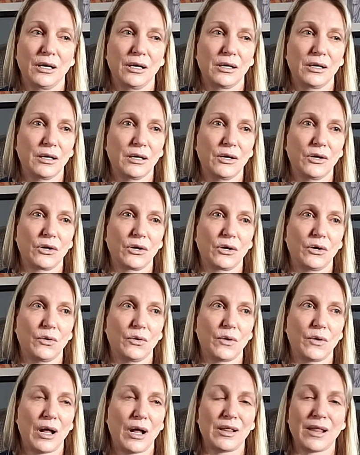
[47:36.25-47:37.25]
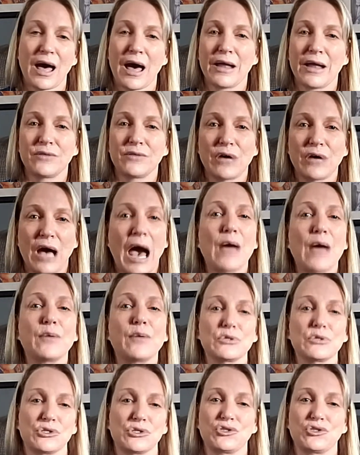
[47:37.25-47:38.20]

A lot of I was